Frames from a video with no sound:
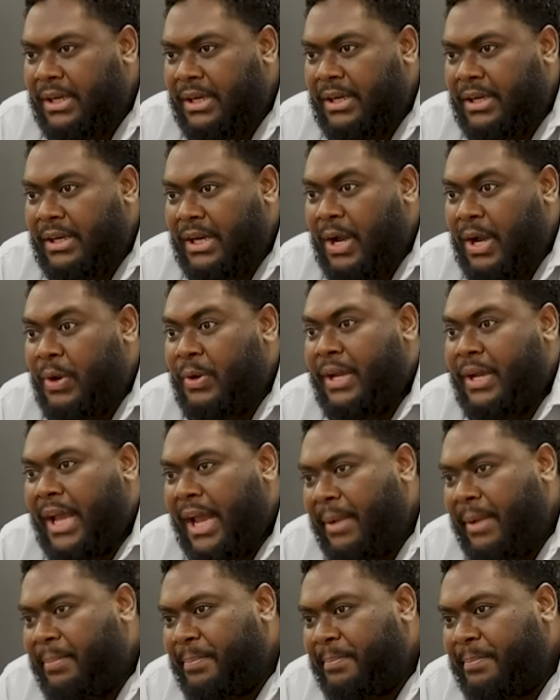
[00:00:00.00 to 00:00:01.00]
Now the
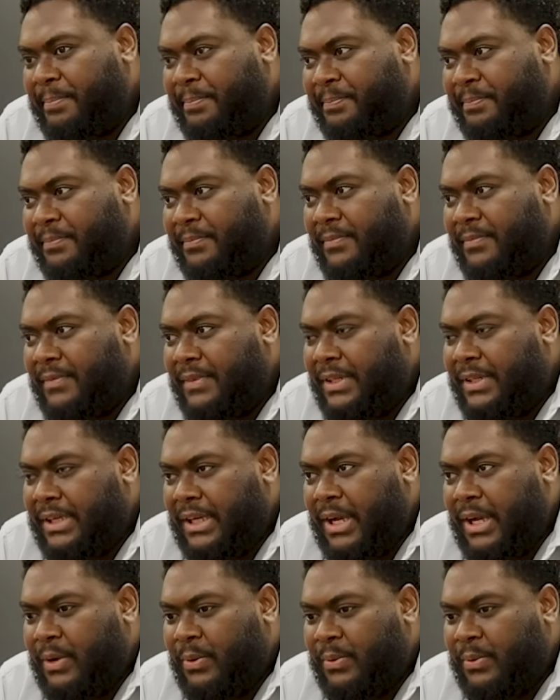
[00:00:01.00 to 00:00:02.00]
app.
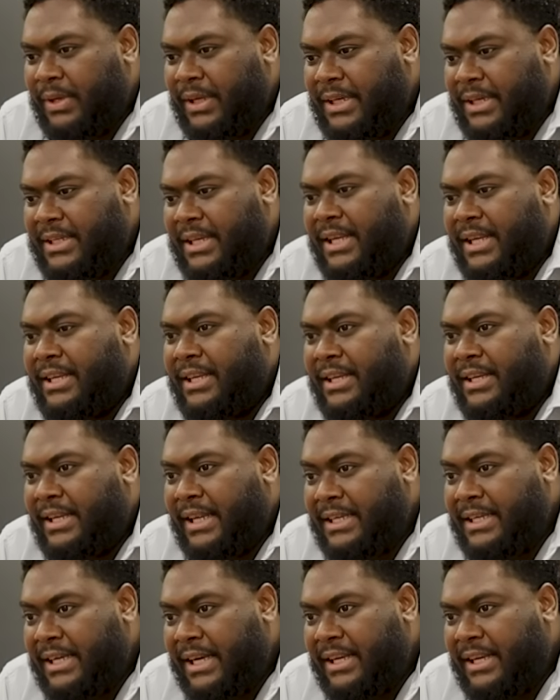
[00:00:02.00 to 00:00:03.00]
Now
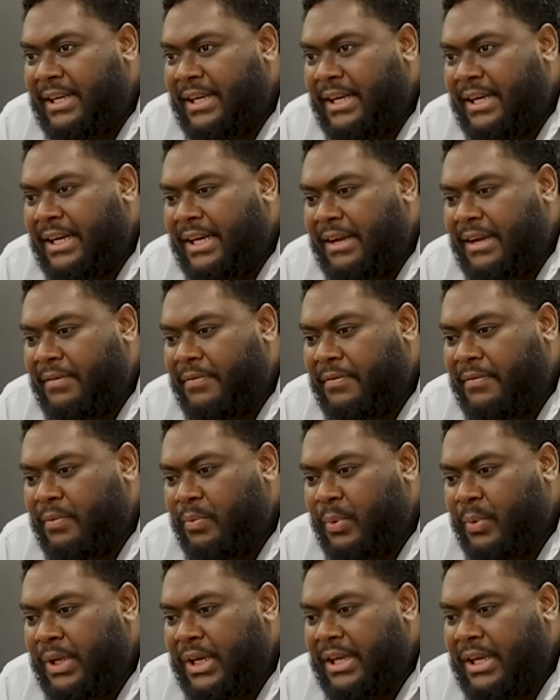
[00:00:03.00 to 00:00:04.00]
excitingly enough,
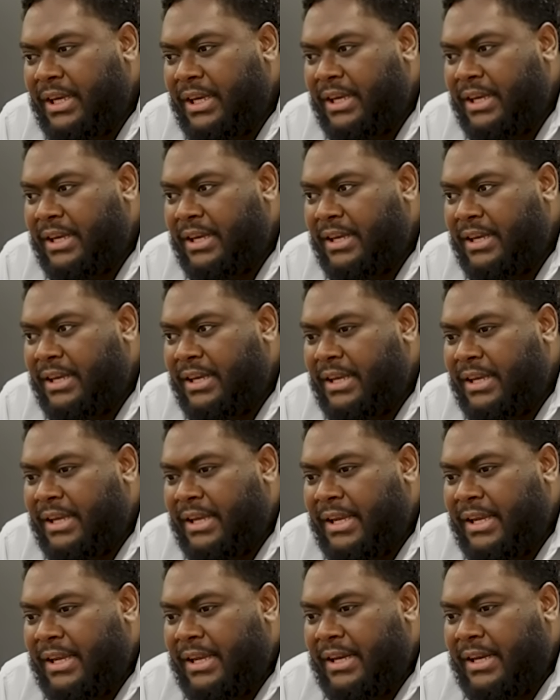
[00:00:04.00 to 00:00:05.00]
we
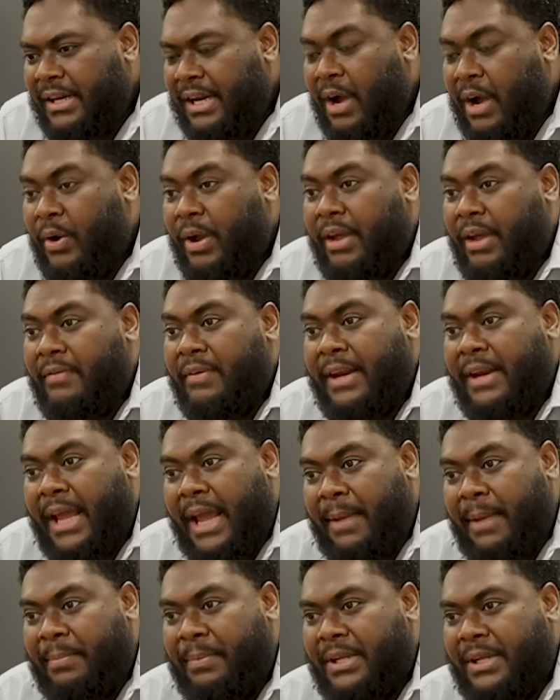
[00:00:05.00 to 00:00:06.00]
now have an
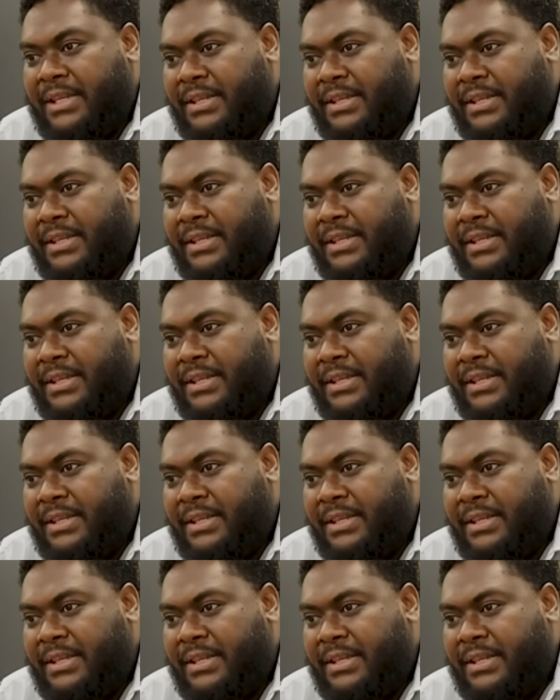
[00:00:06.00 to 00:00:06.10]
app that's